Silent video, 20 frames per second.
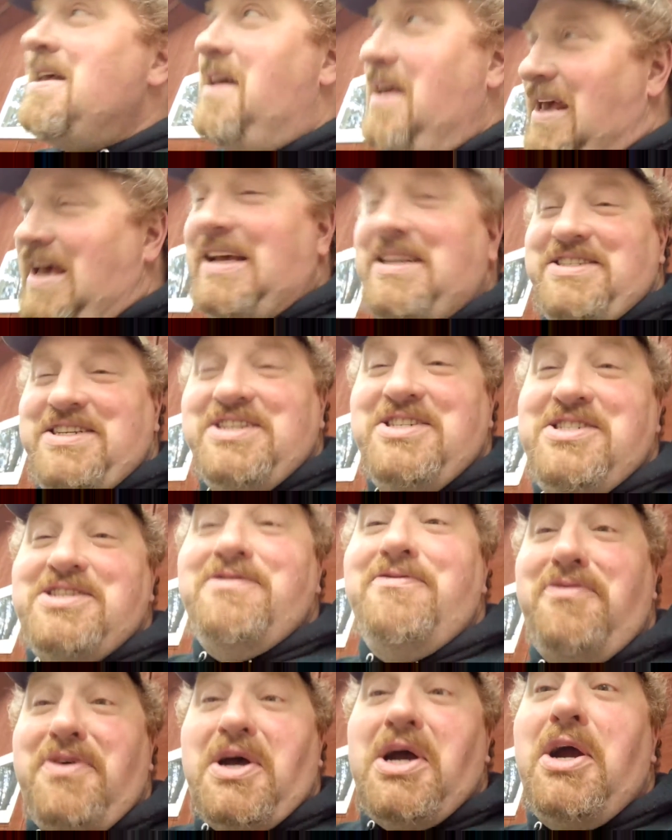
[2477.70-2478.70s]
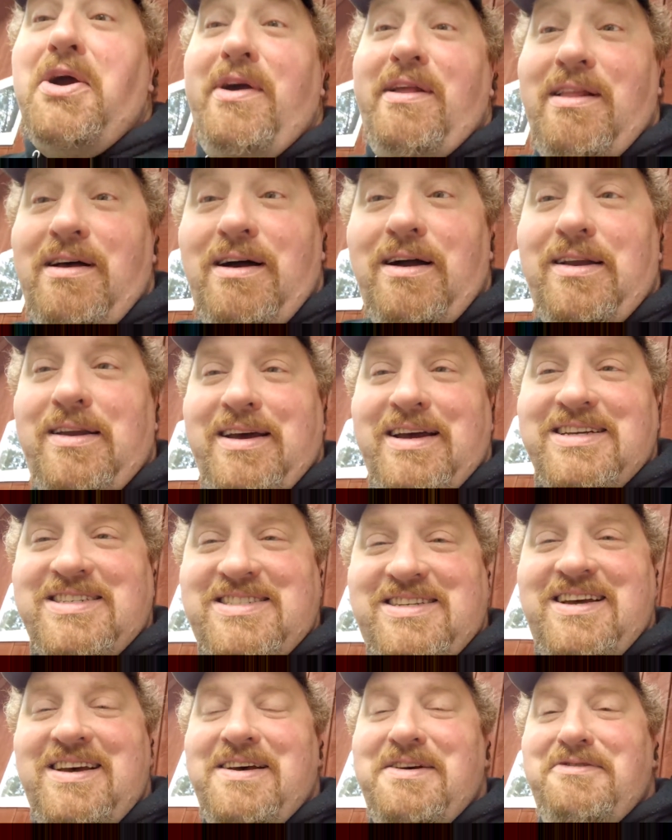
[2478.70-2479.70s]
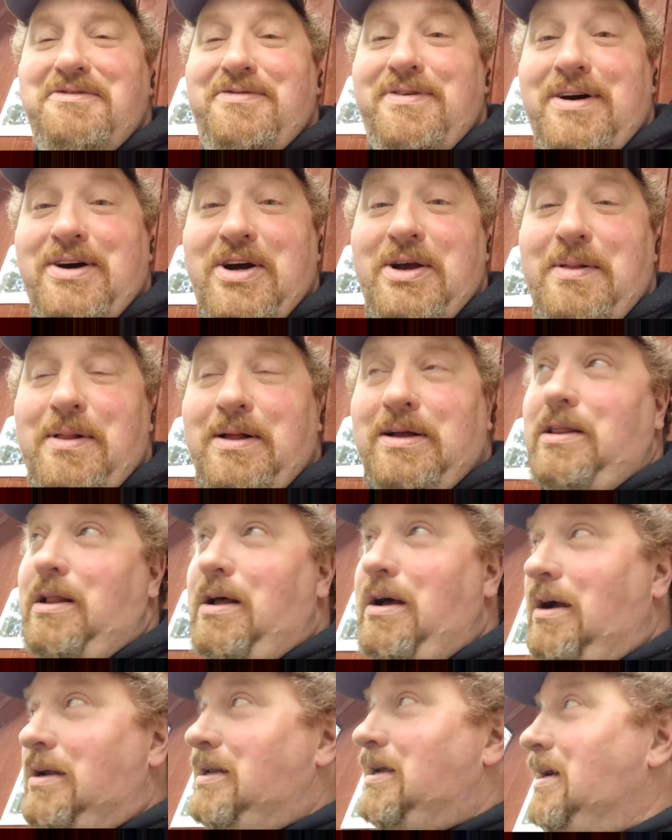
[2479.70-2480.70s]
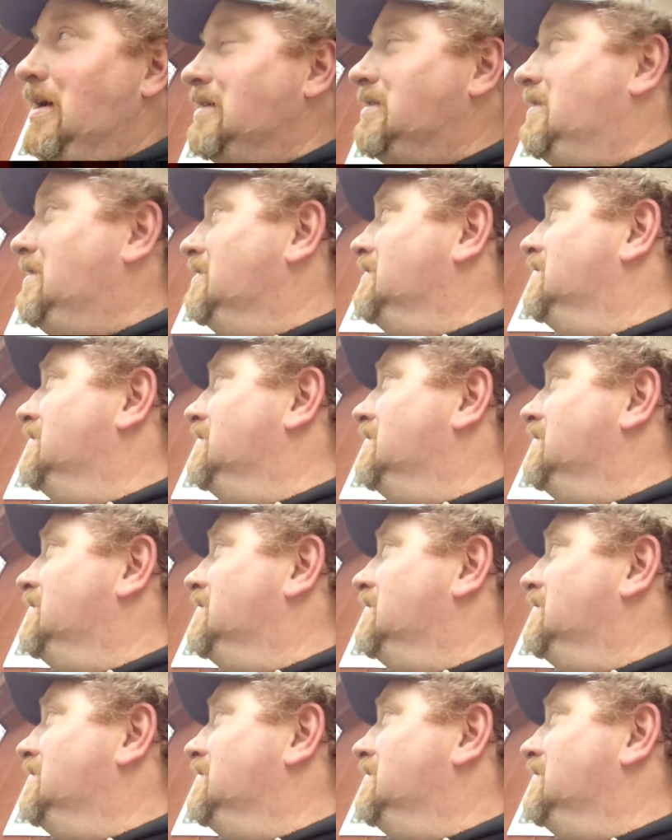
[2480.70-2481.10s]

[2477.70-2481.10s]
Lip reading: Yes, this is a very long test. Very long test.